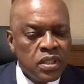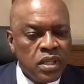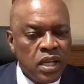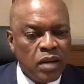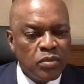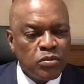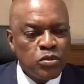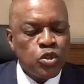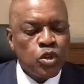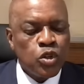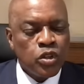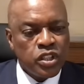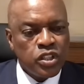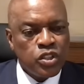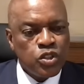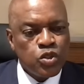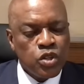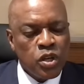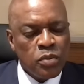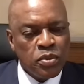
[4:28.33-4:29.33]
I'm
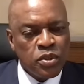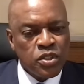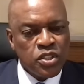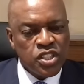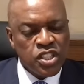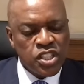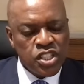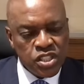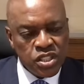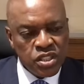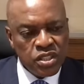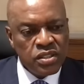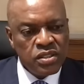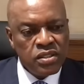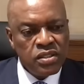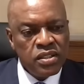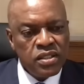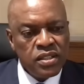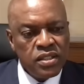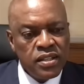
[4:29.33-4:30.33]
talking to a
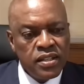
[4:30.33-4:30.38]
position